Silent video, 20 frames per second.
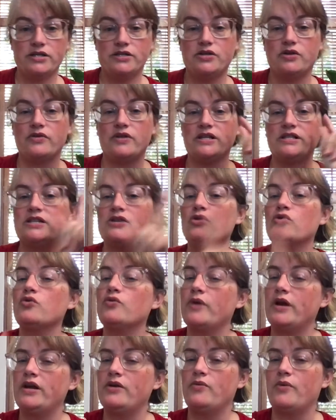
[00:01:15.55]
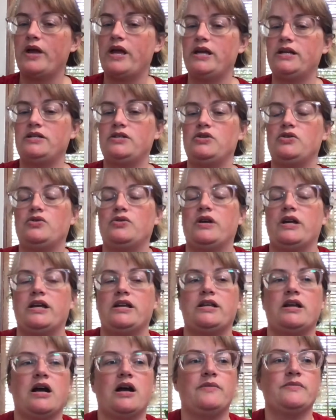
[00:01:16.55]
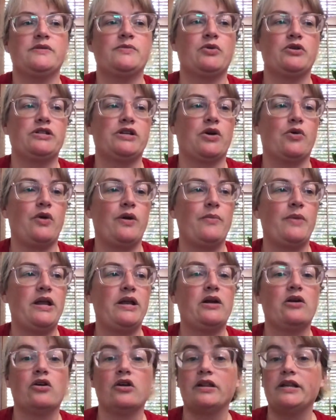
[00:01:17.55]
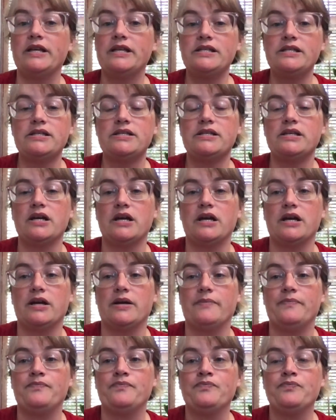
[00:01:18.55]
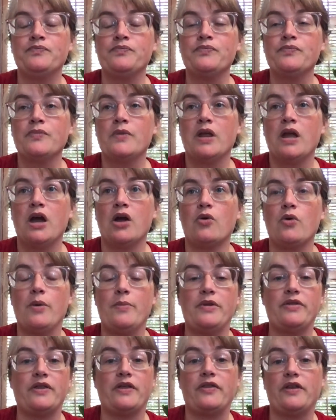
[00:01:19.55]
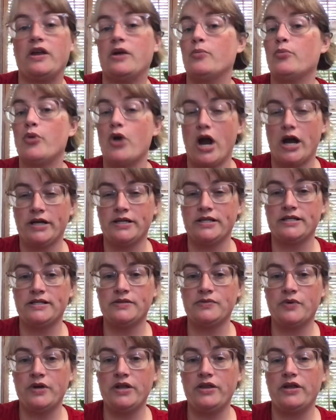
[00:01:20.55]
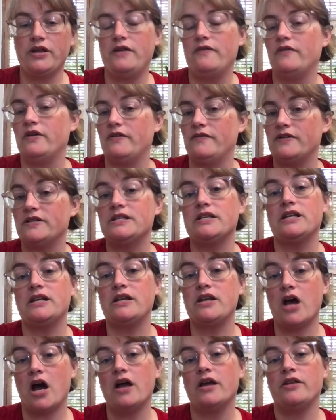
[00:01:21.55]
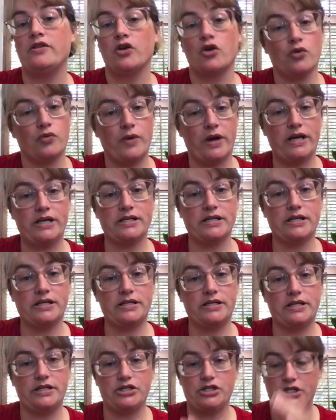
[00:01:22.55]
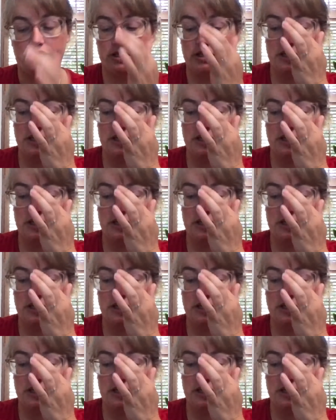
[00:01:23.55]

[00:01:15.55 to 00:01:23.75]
So that's a great way to get sports equipment, or at least equipment that they can practice with, even if it's not in the greatest condition.